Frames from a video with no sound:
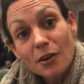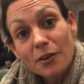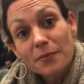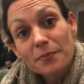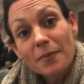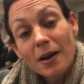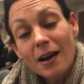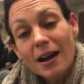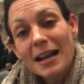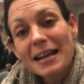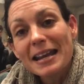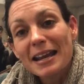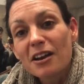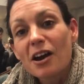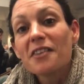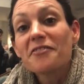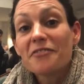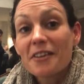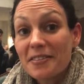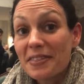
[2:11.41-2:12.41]
on mine, and
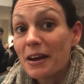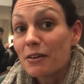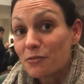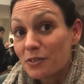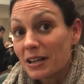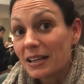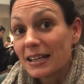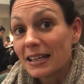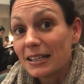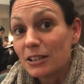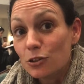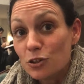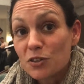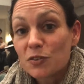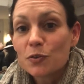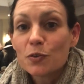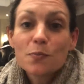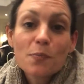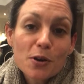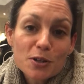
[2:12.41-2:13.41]
I found that really useful.